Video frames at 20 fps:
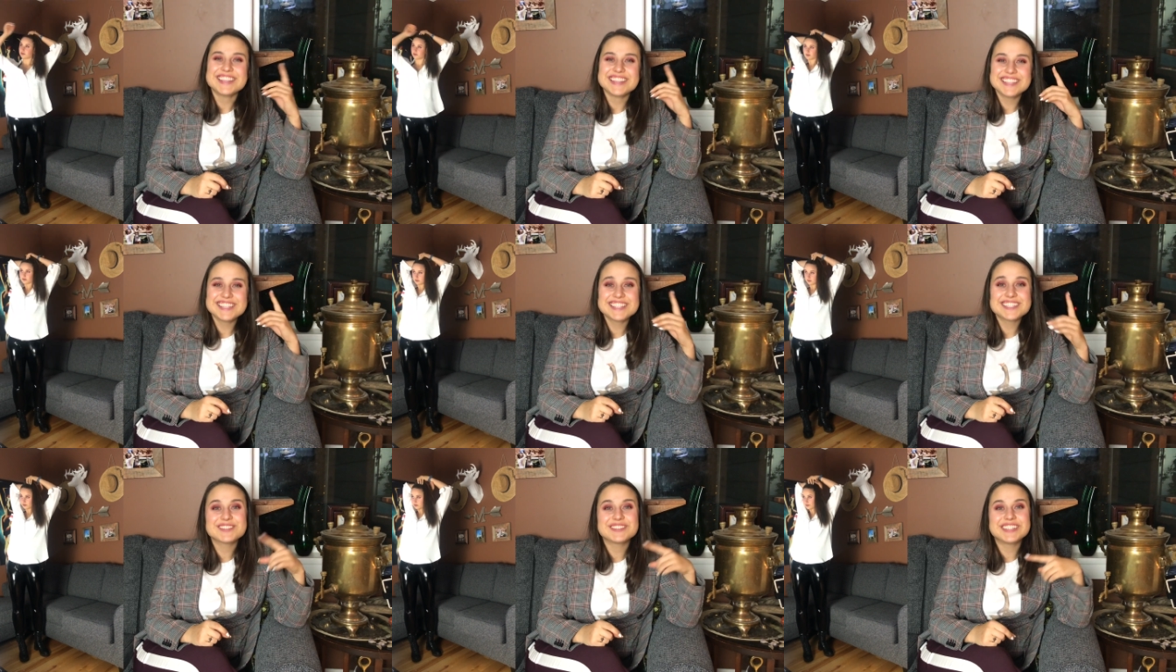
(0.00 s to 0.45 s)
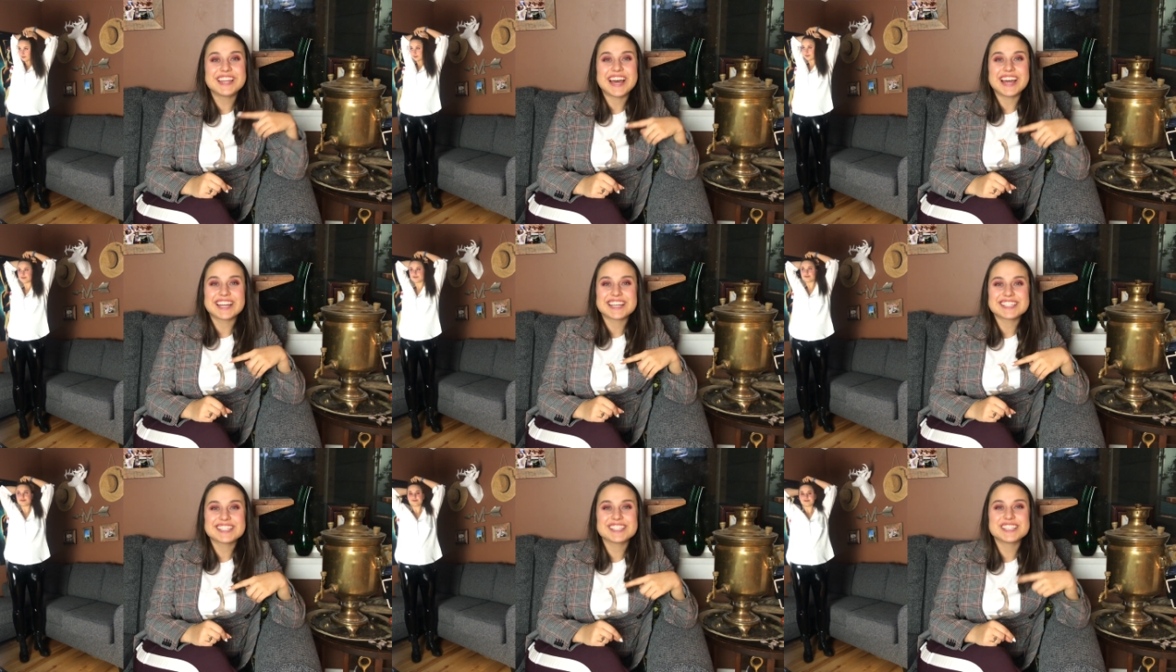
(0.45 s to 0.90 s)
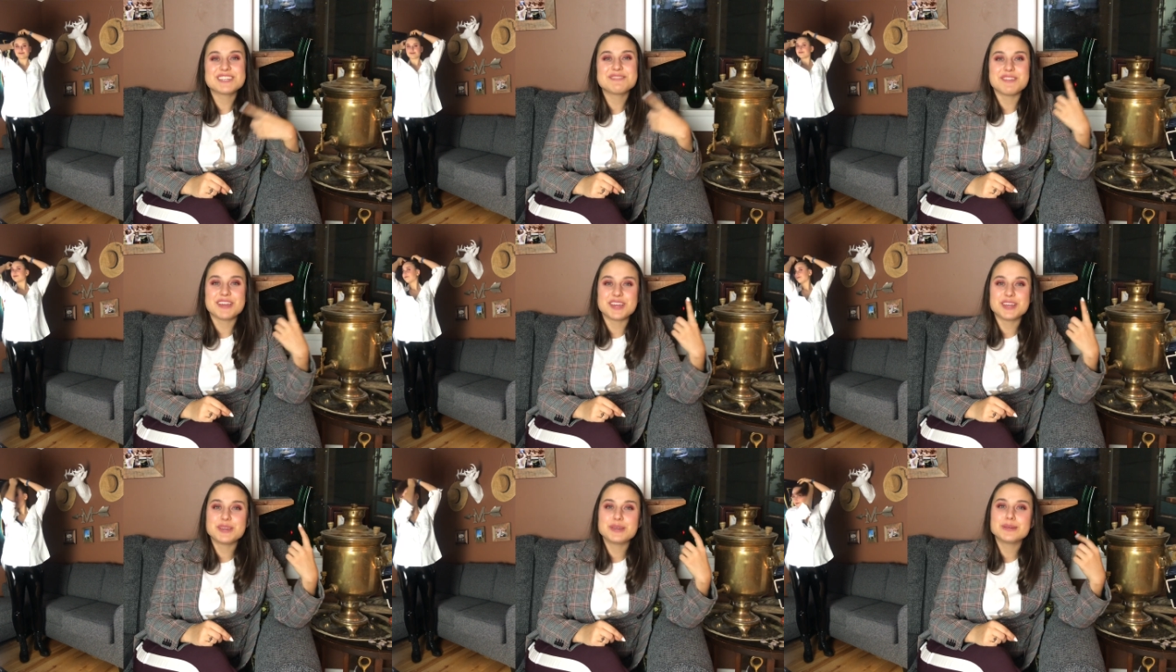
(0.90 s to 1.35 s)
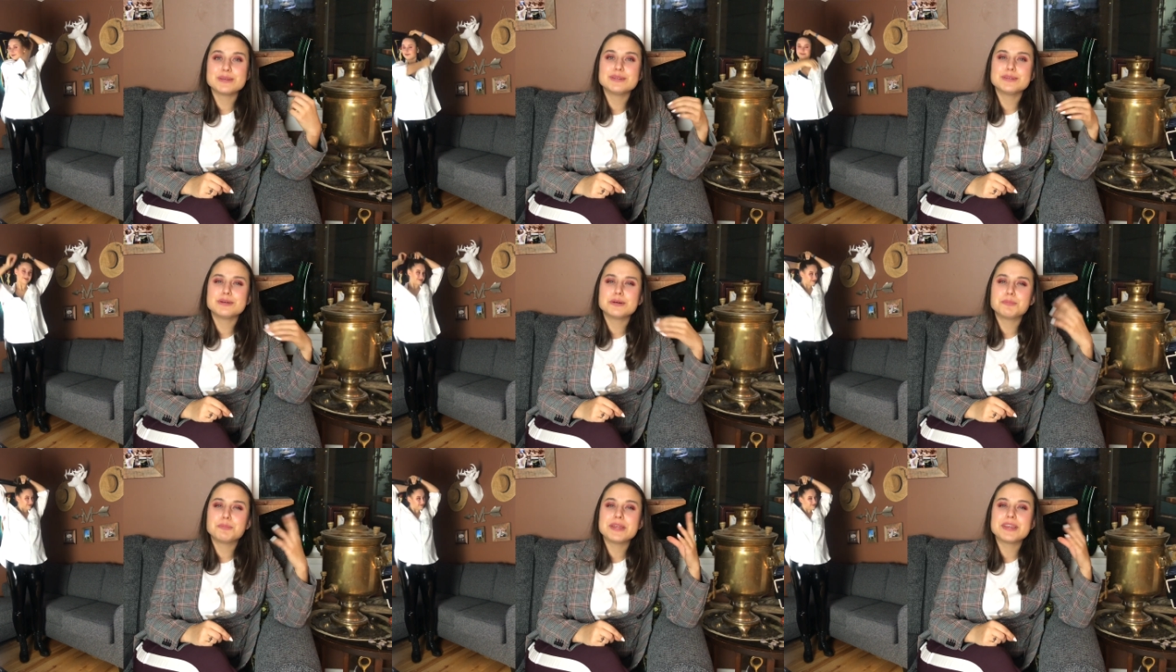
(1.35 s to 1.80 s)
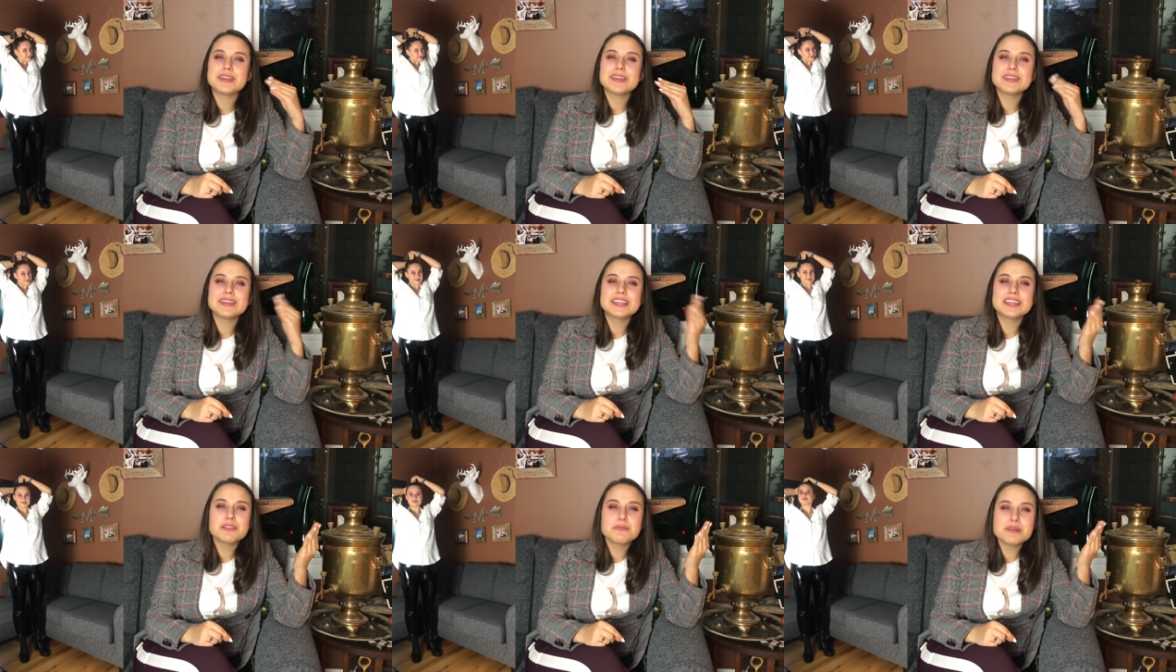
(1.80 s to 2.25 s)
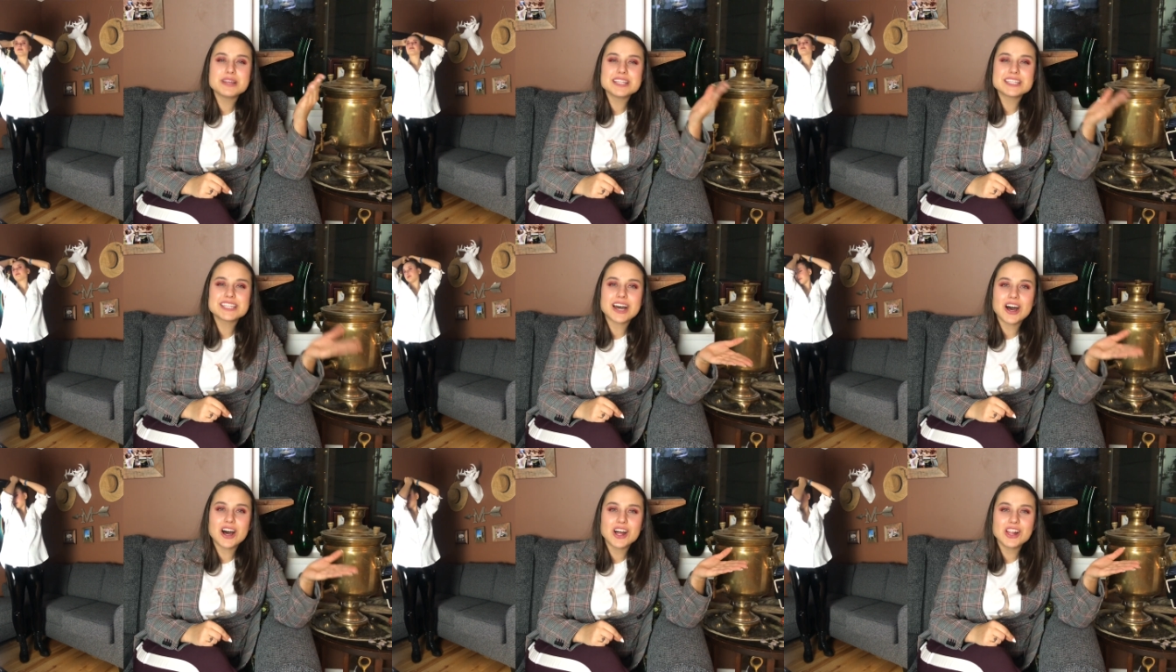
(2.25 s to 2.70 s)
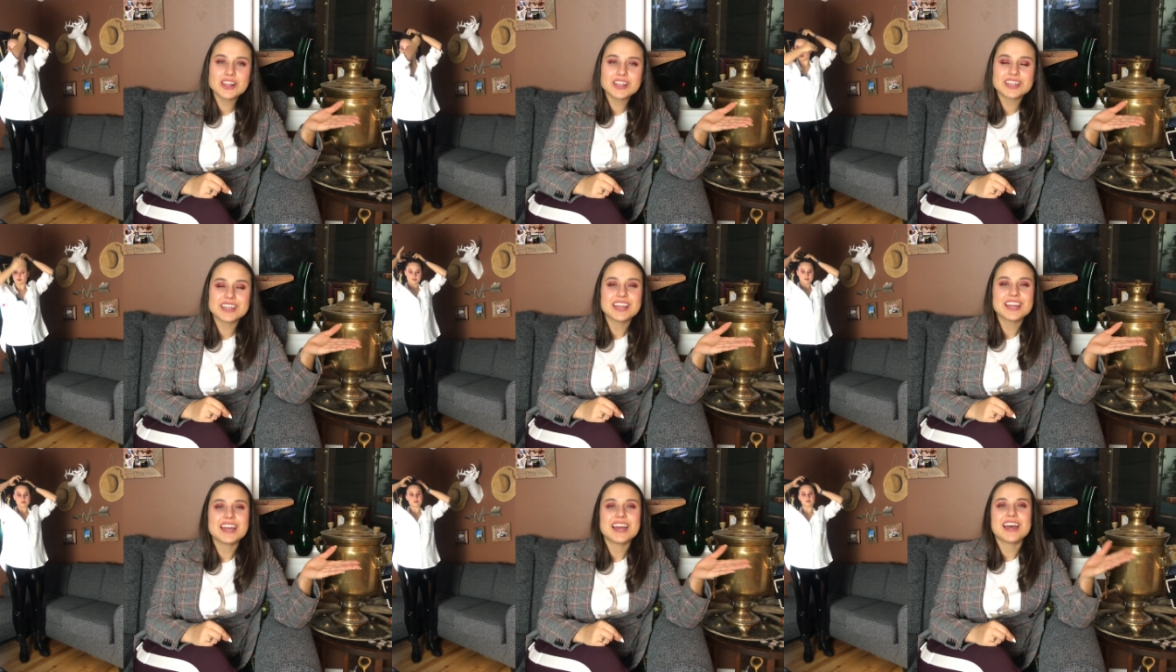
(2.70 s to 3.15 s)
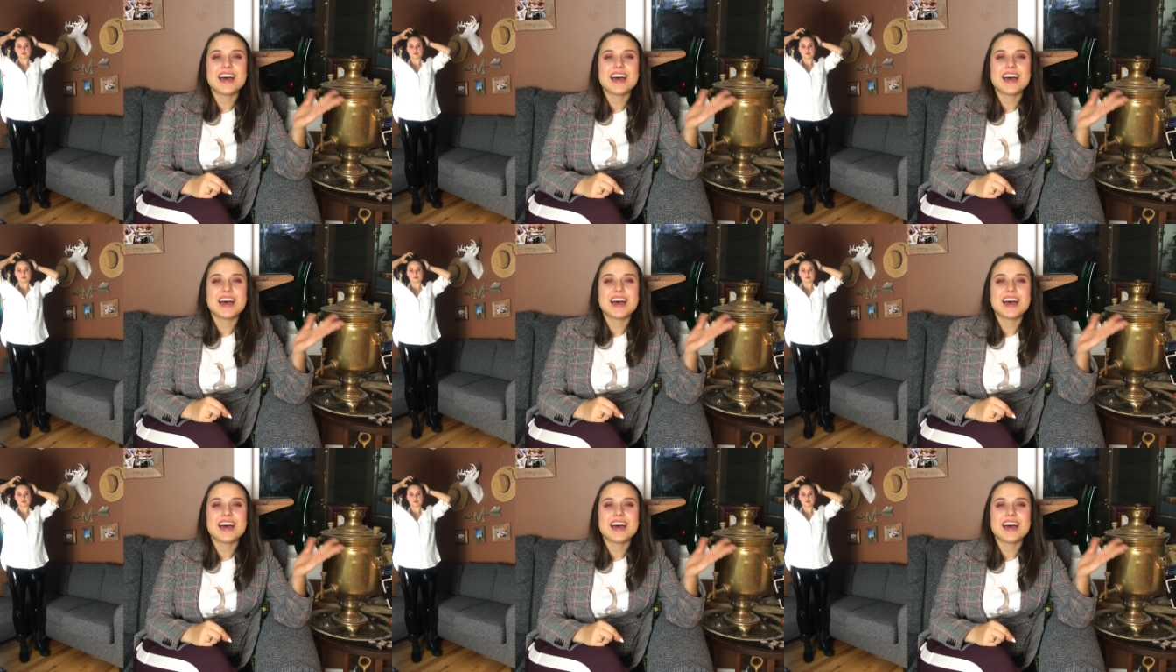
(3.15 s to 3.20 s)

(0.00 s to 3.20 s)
this would actually make you appear a little bit taller.